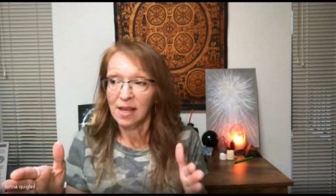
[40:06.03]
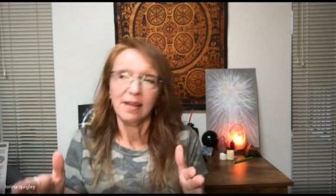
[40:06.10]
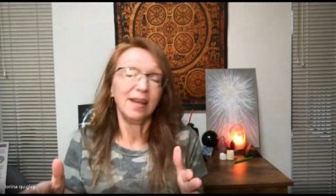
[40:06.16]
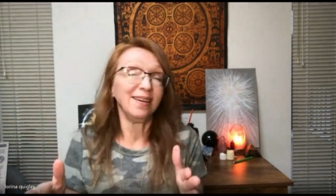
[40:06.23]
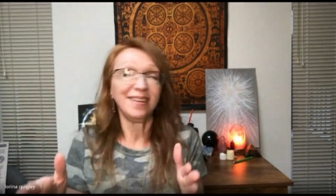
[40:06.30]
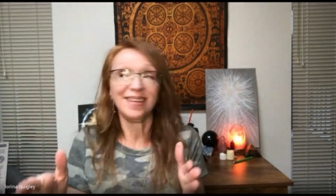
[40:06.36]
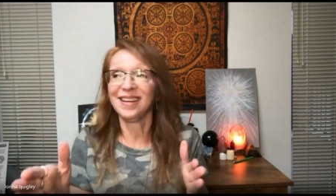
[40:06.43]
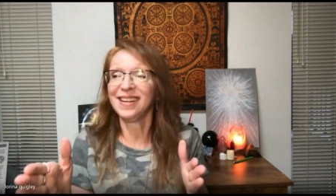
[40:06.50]

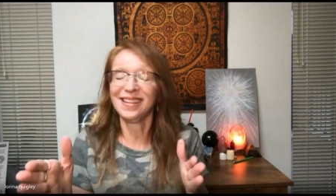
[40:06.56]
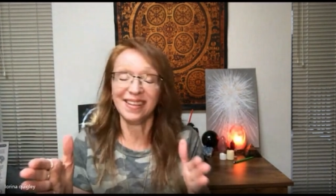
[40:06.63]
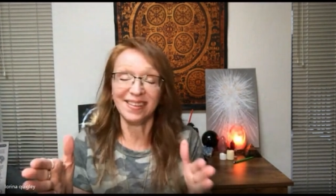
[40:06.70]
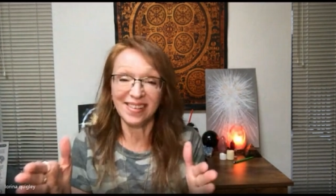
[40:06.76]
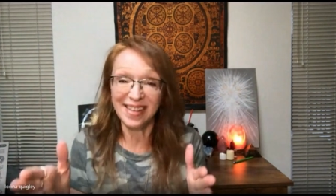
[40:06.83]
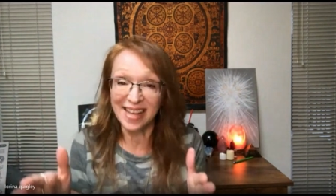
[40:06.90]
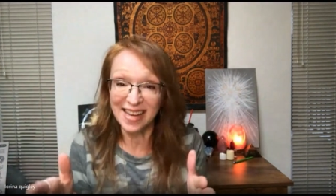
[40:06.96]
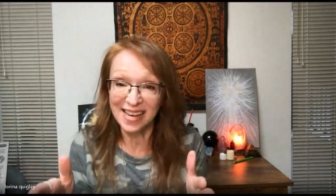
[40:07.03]

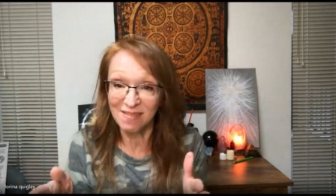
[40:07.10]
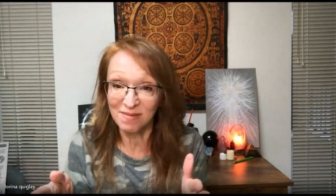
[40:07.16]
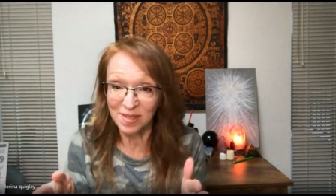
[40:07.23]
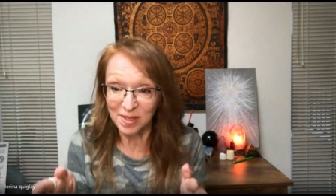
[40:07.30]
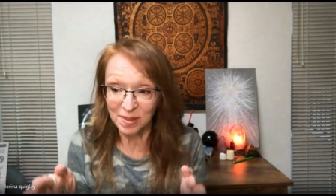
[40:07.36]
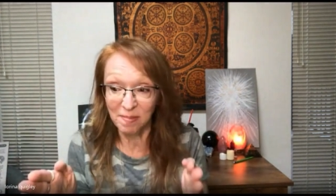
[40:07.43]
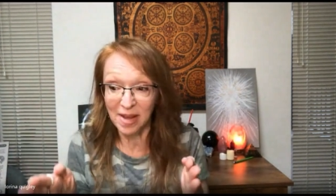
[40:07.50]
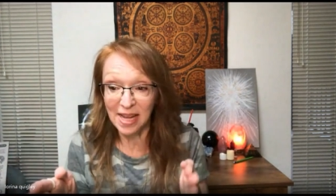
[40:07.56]
and it
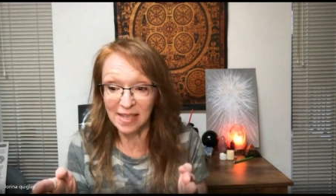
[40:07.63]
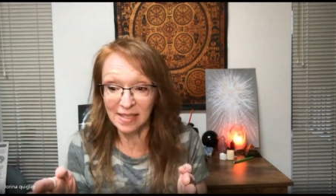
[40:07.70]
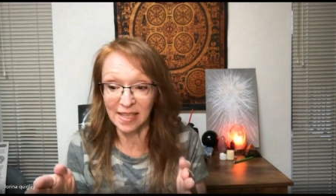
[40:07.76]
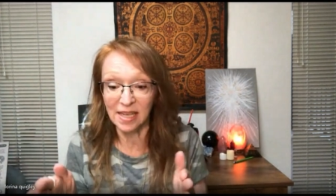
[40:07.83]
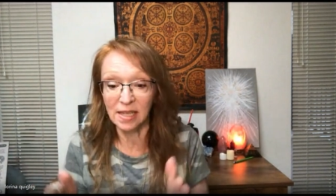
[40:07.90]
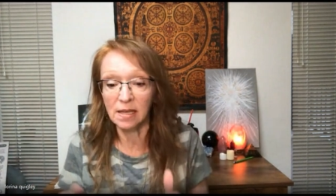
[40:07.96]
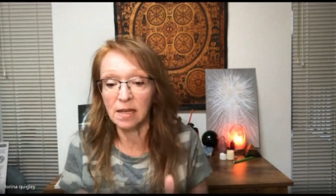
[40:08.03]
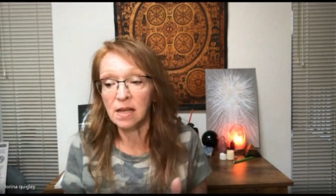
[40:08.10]
was
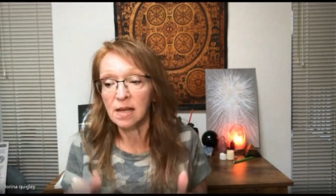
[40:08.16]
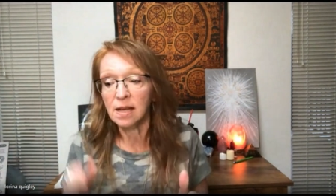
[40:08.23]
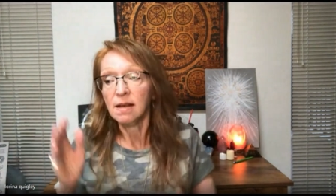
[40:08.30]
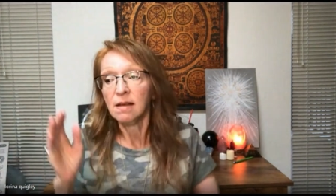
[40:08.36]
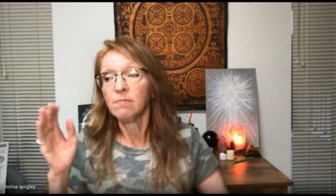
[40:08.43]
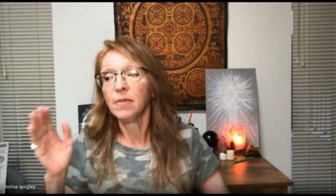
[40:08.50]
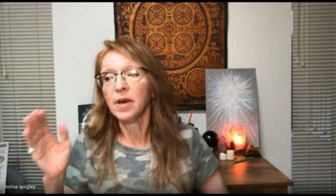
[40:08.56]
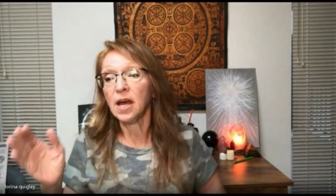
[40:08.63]
amazing,
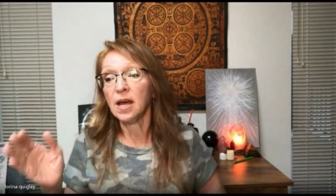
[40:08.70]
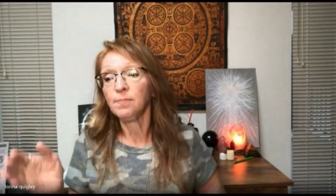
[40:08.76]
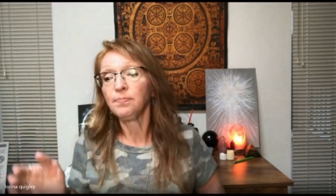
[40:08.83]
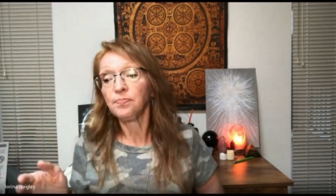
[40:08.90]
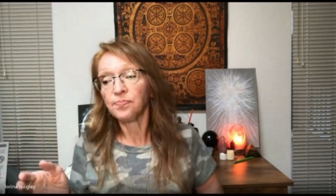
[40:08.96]
but